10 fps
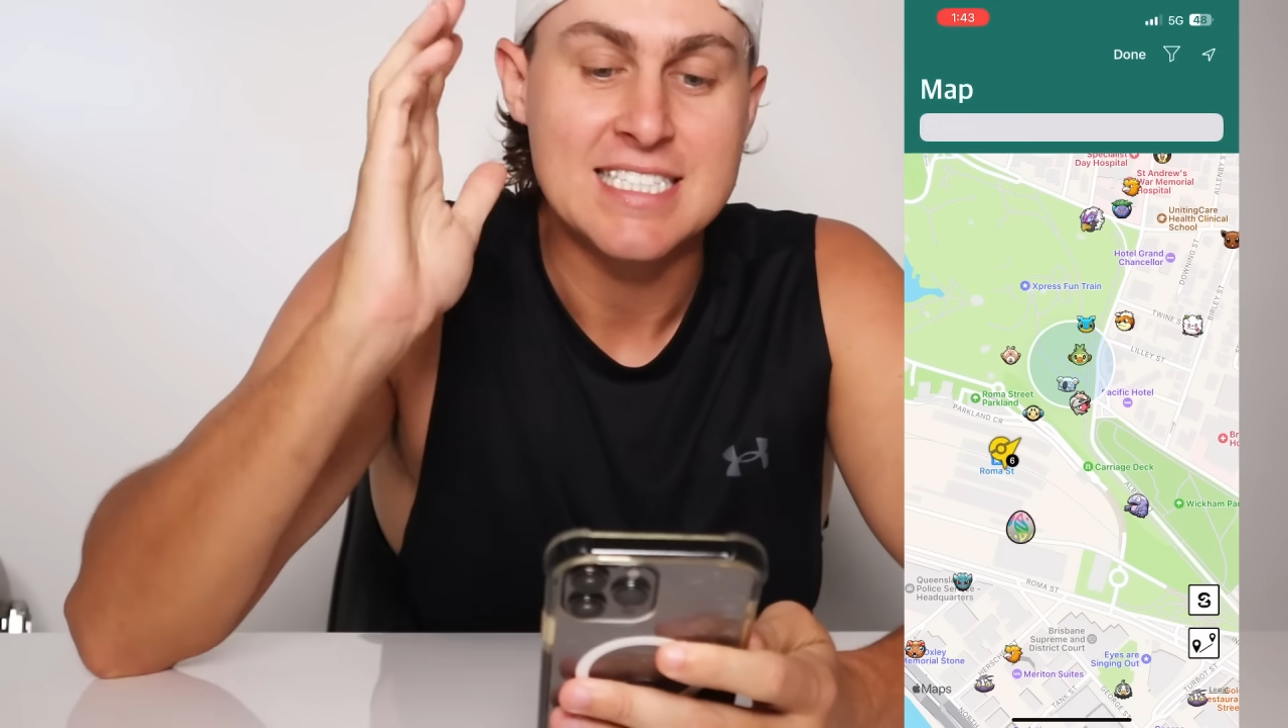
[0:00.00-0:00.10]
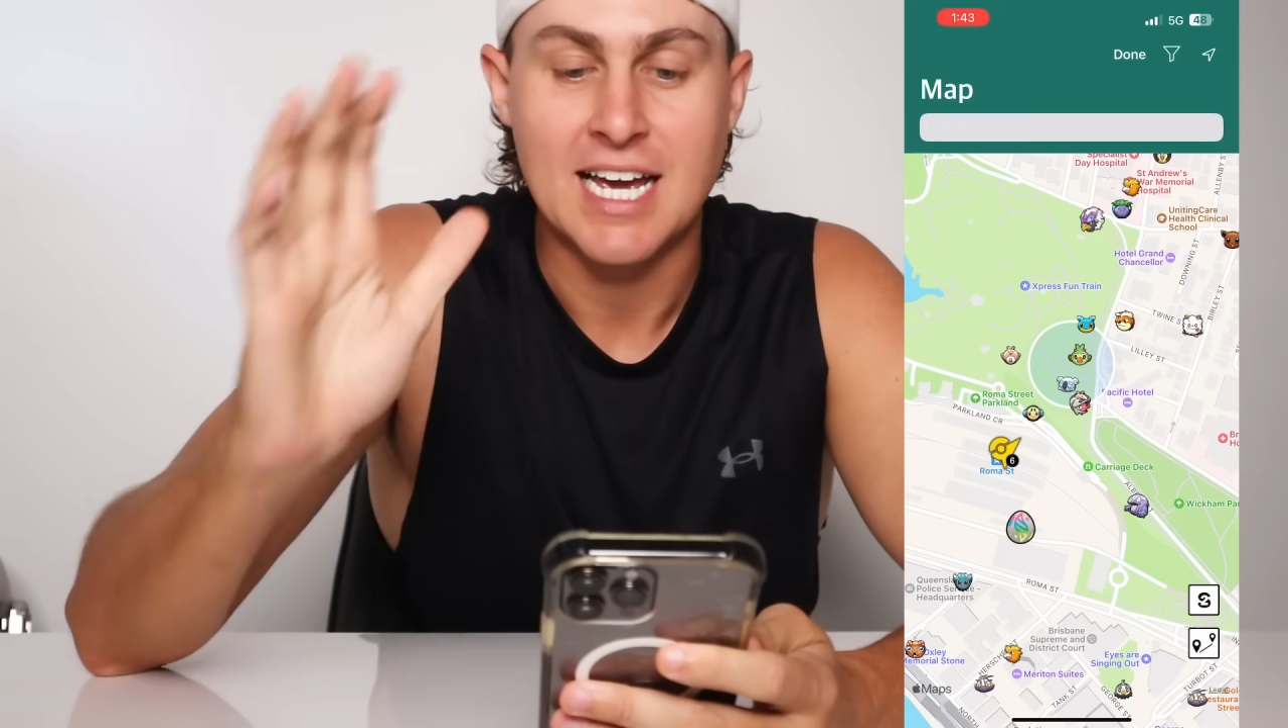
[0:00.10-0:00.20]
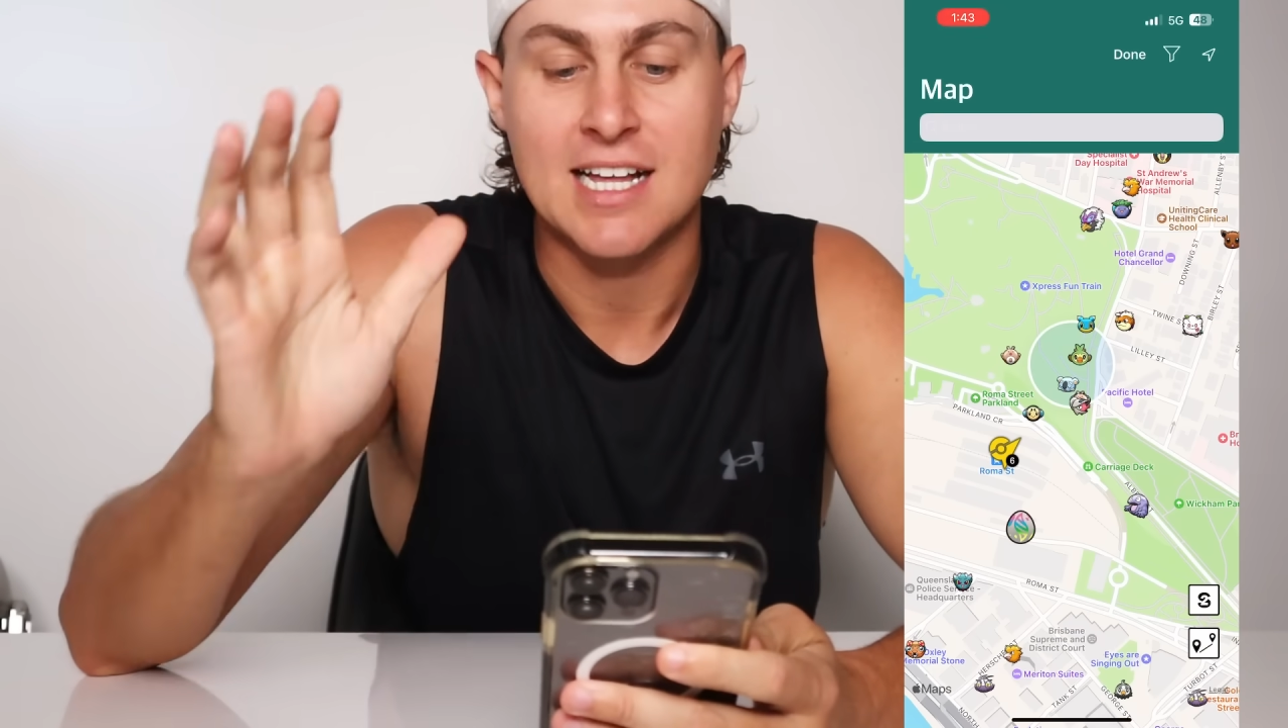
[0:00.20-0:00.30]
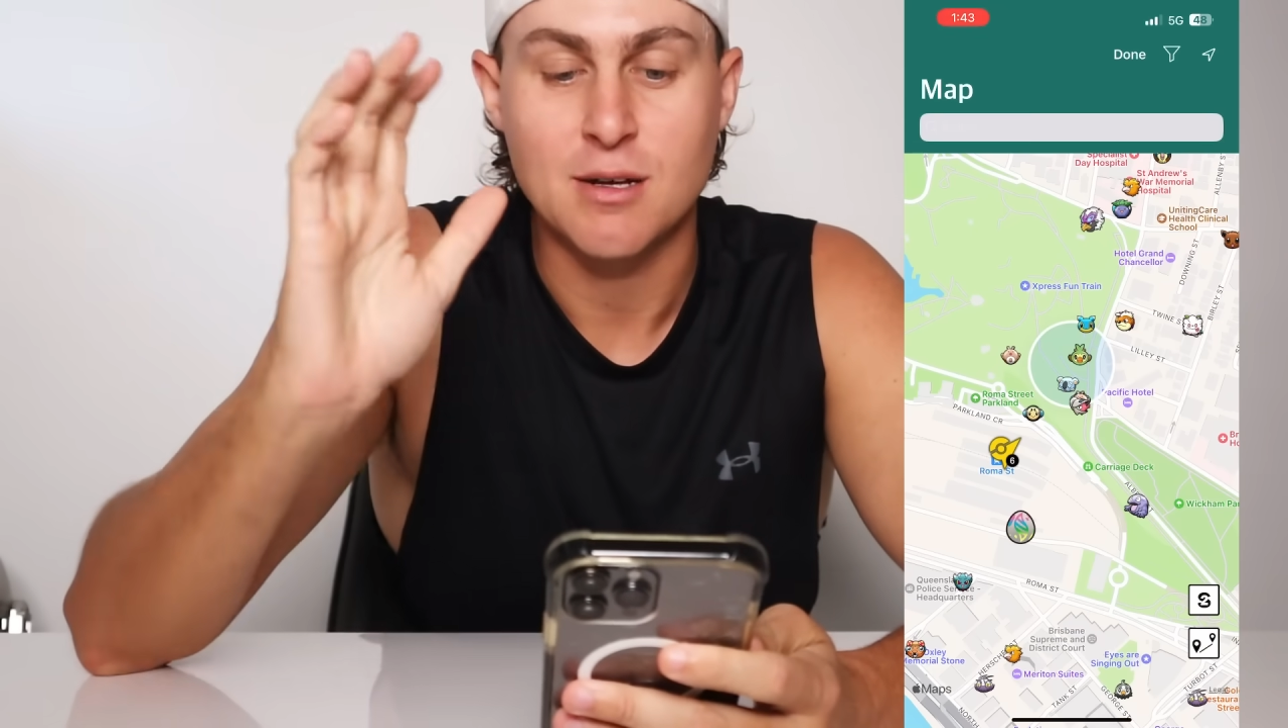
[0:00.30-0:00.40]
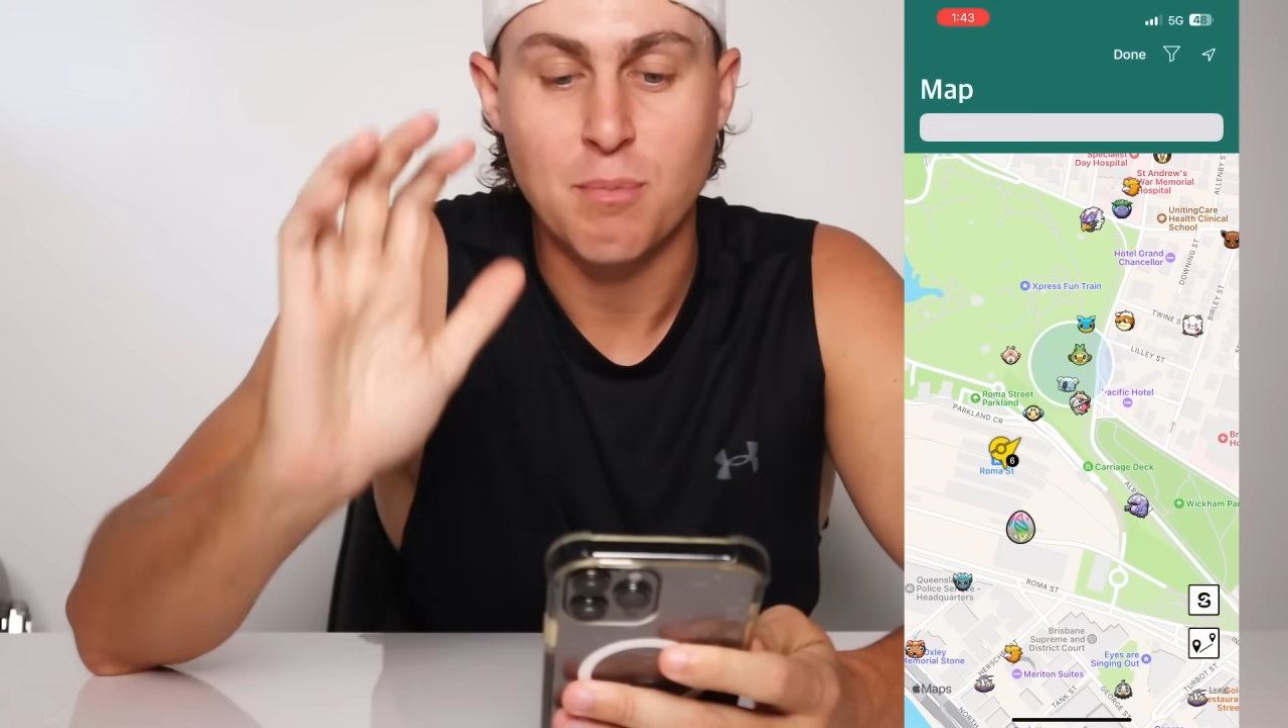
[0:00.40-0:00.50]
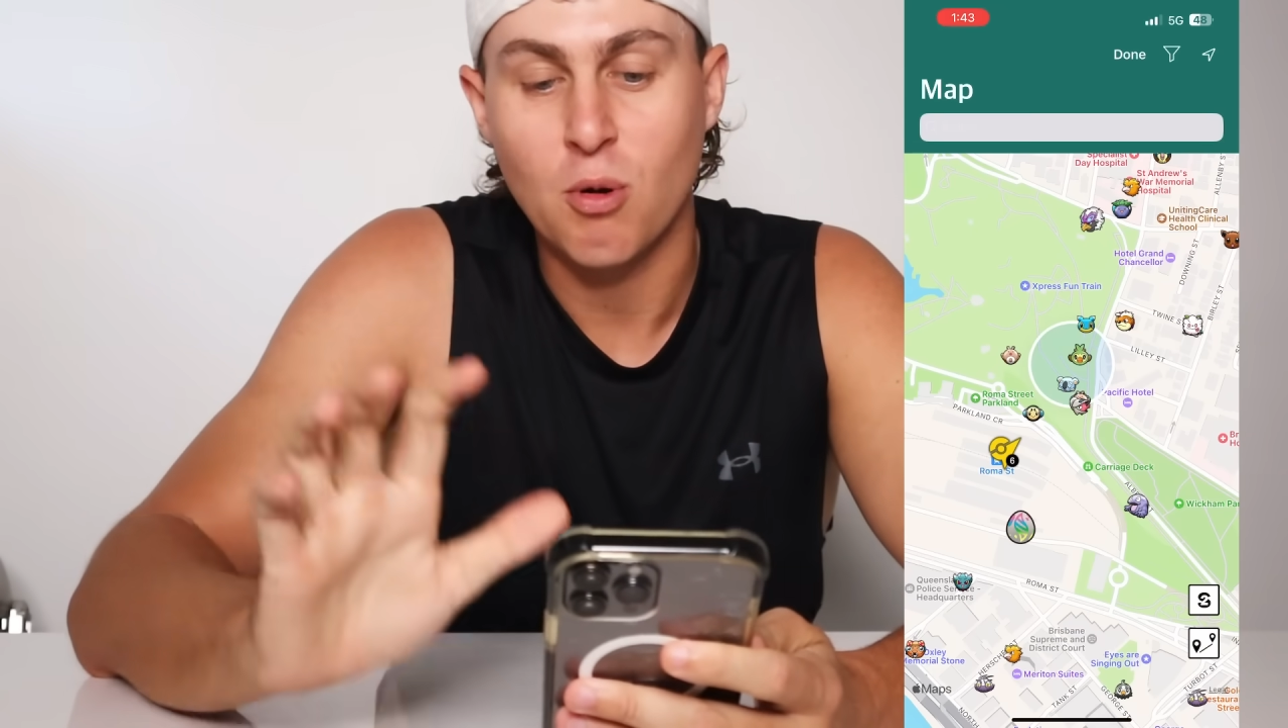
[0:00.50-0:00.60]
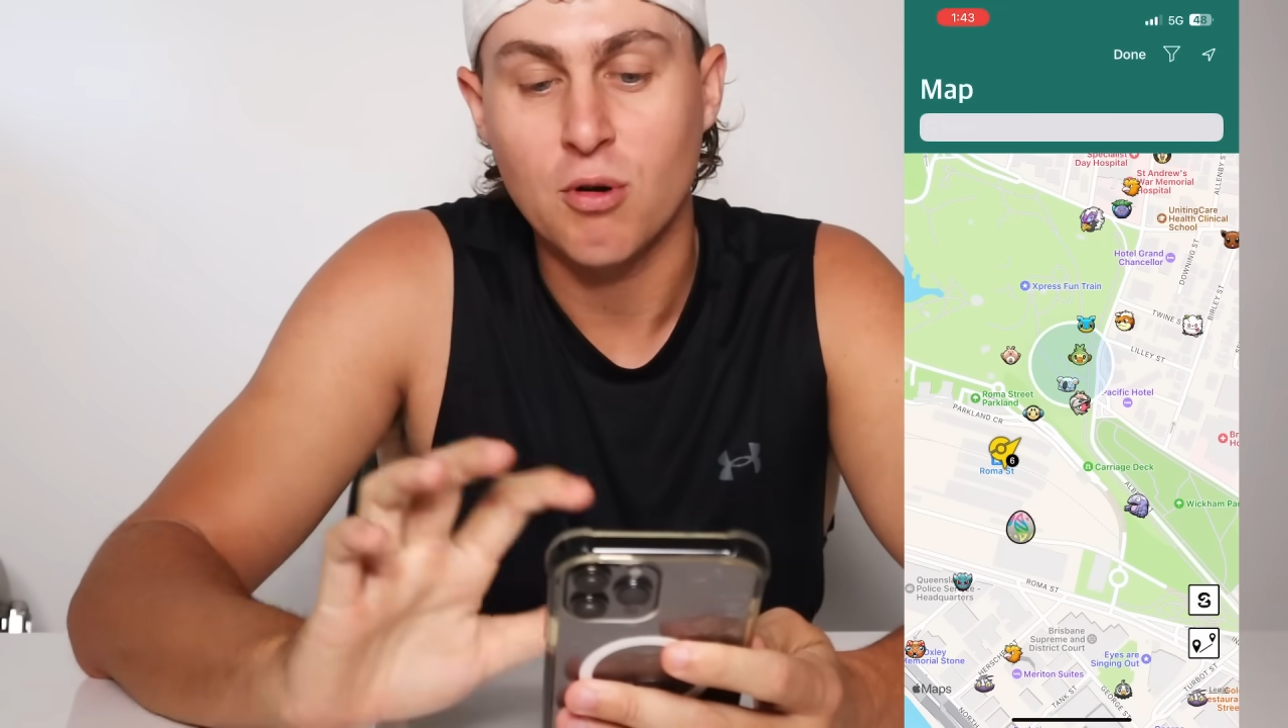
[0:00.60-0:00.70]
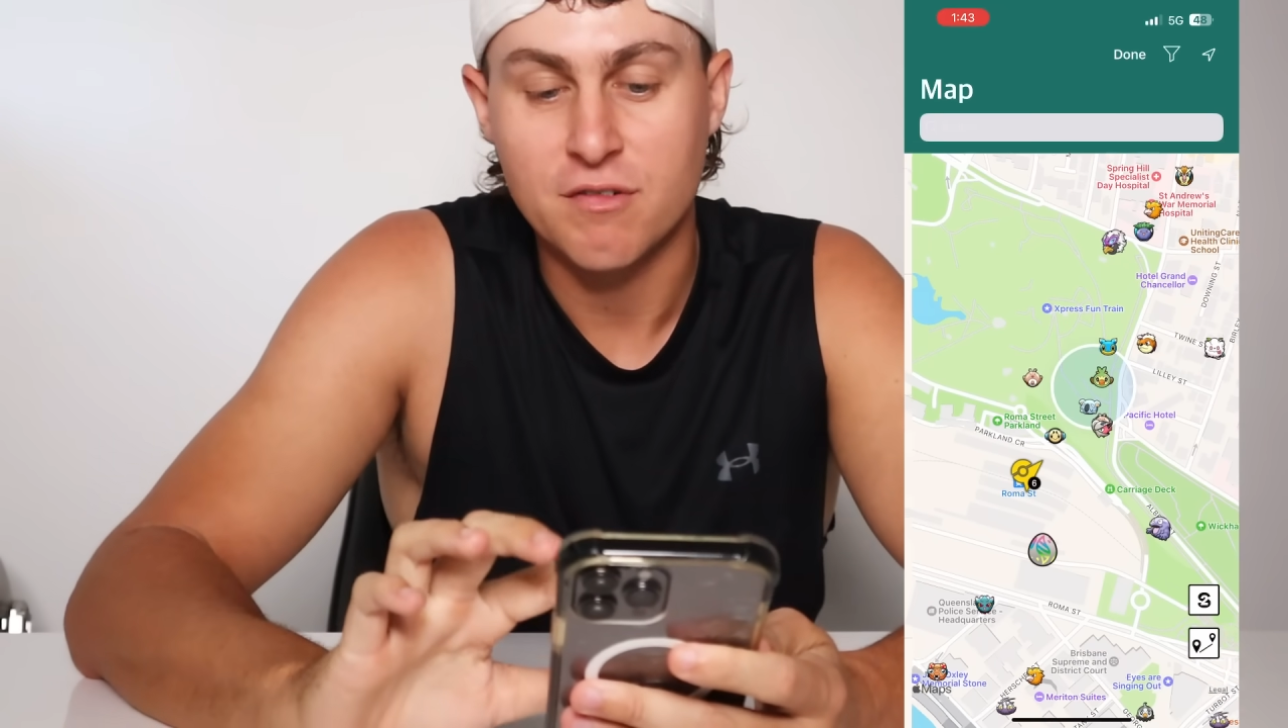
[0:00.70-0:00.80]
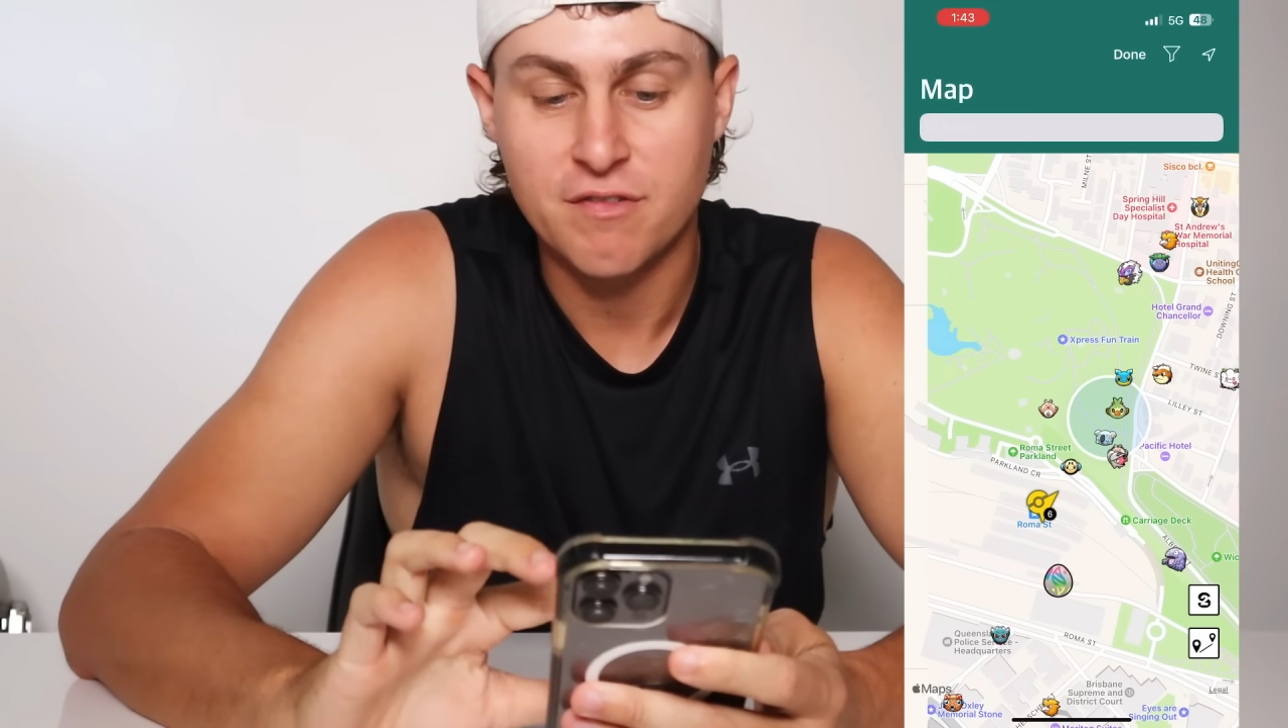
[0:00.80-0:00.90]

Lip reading: teleport